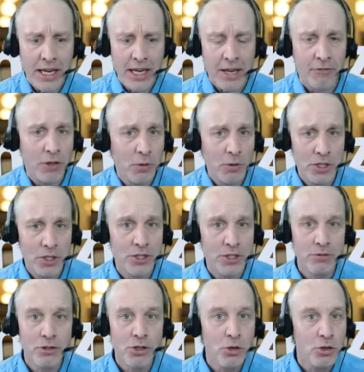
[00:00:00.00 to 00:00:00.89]
If it
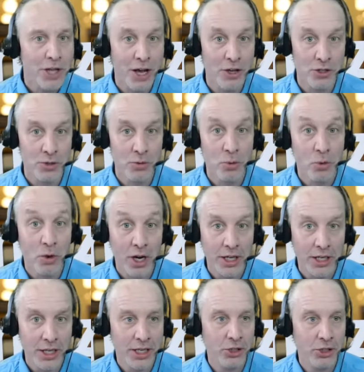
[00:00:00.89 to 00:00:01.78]
was
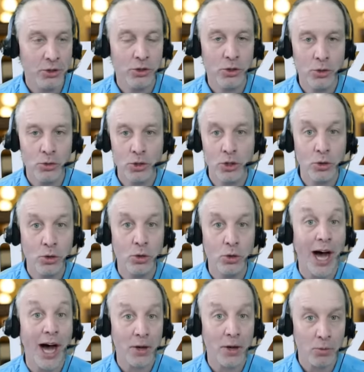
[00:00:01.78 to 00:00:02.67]
2001 and you knew
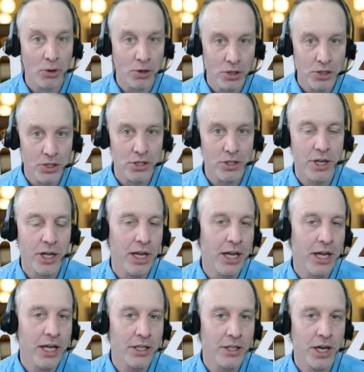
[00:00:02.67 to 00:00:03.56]
Google AdWords
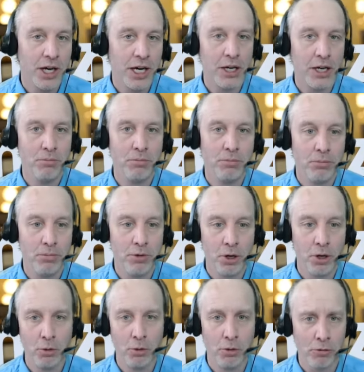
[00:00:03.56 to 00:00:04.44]
and,
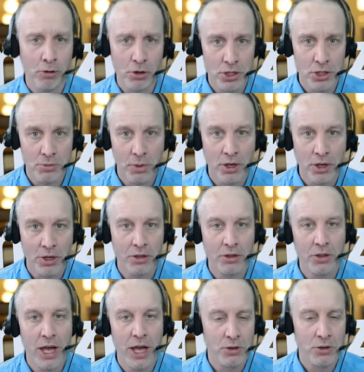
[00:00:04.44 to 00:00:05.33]
you were first among
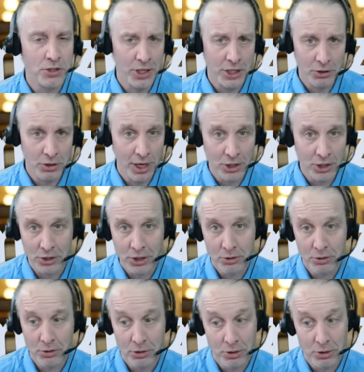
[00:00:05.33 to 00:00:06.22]
those and you actually
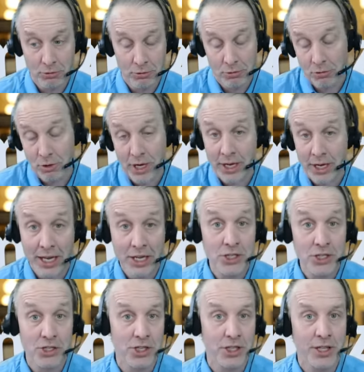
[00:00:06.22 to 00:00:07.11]
could create an
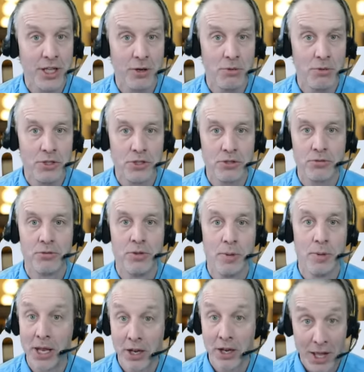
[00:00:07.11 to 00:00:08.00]
agency that
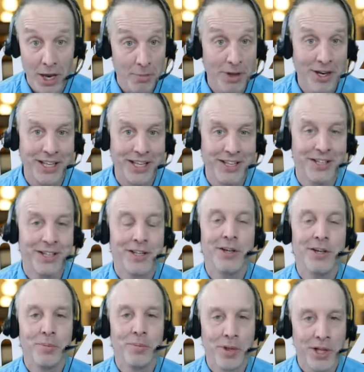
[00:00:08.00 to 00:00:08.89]
made a lot of money
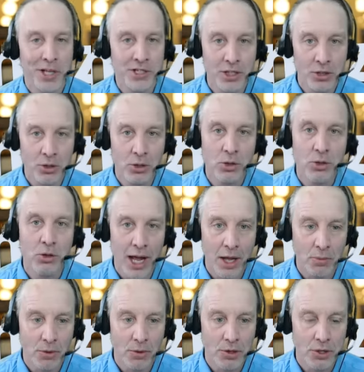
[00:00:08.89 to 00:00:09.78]
placing Google
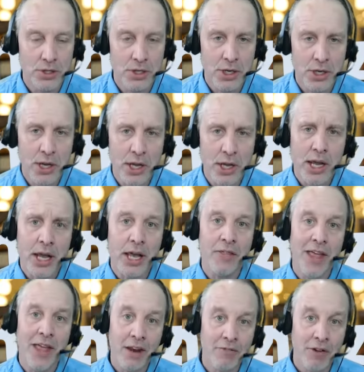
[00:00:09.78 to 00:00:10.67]
AdWords.
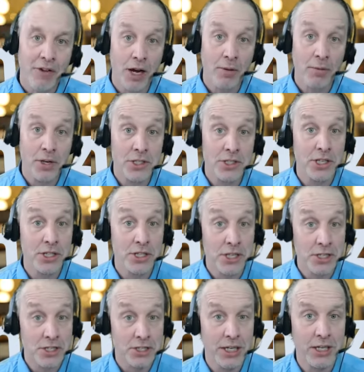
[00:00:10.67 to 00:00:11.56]
And that environment is
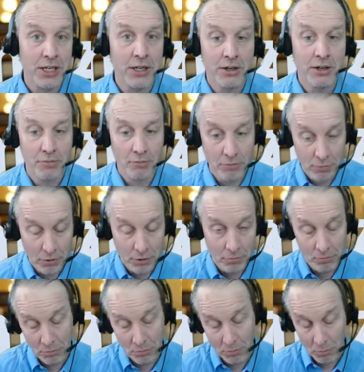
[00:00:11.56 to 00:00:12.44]
existing
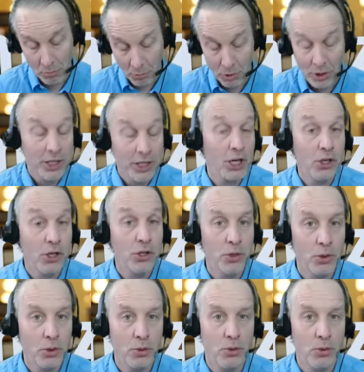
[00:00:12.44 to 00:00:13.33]
for really
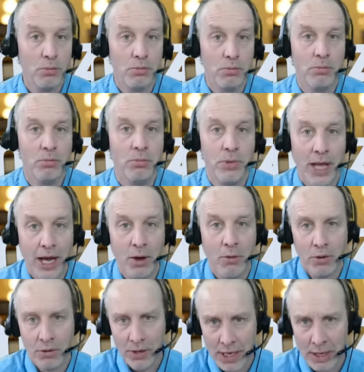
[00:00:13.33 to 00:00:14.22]
anew
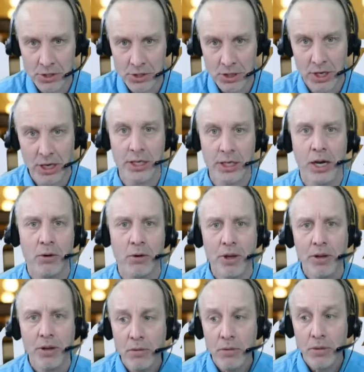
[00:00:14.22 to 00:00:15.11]
now with Amazon. Now,
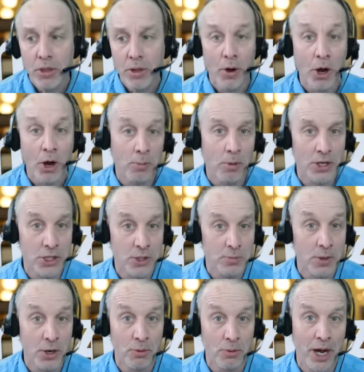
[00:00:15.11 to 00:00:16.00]
the marketplace has
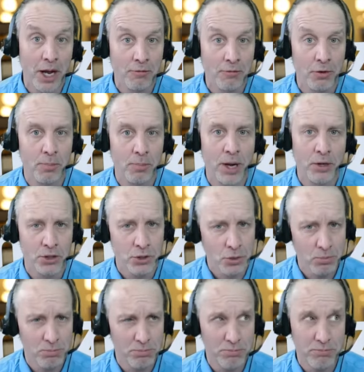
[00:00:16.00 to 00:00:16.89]
been around for about
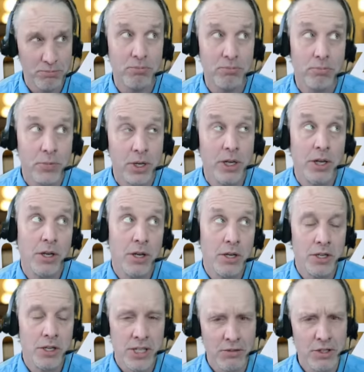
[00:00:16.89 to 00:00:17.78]

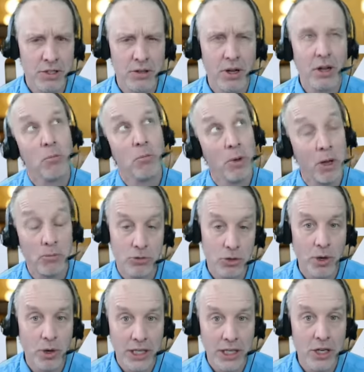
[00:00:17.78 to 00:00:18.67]

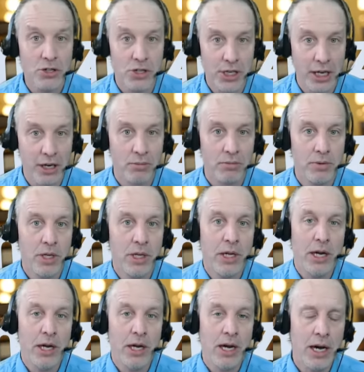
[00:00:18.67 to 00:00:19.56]
20 years now.
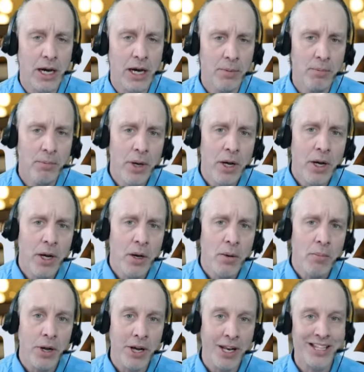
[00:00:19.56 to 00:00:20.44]

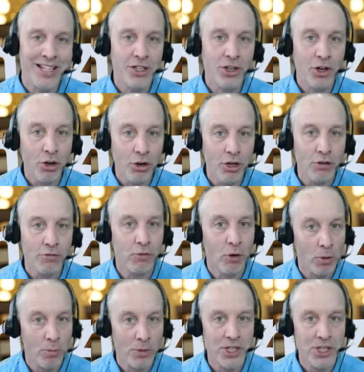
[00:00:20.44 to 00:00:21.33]
But in its current
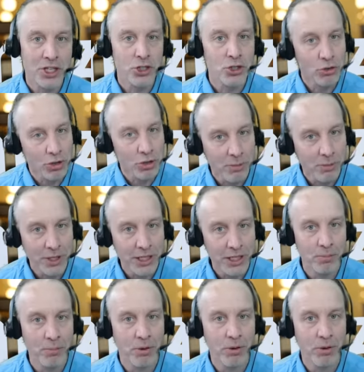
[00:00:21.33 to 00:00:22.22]
form, it's extremely
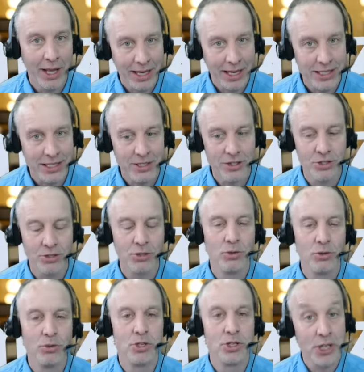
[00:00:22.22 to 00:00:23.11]
complex
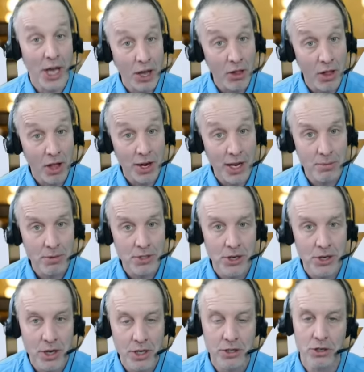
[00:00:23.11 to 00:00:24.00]
to sell on
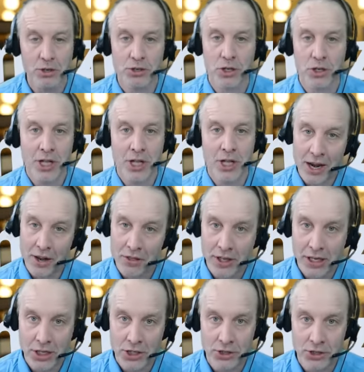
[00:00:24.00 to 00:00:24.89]
Amazon. There's a lot of
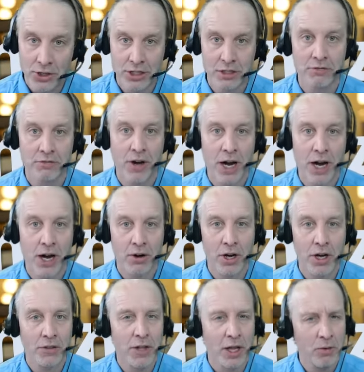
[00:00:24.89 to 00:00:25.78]
things you need to fire
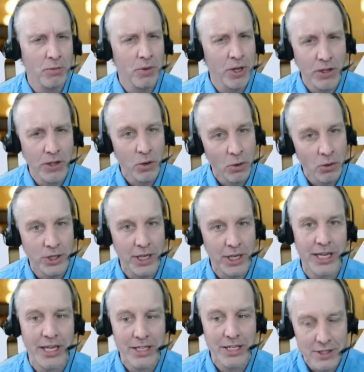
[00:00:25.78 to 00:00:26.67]
on that in the old
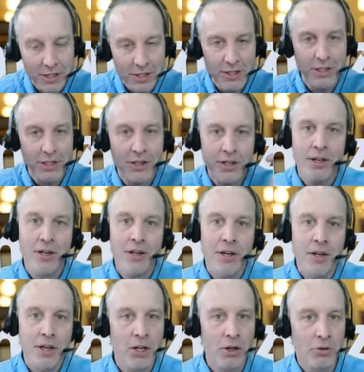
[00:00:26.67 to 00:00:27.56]
days,
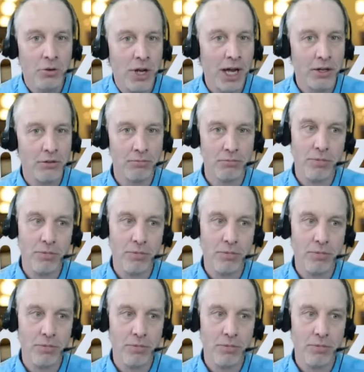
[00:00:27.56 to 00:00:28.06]
not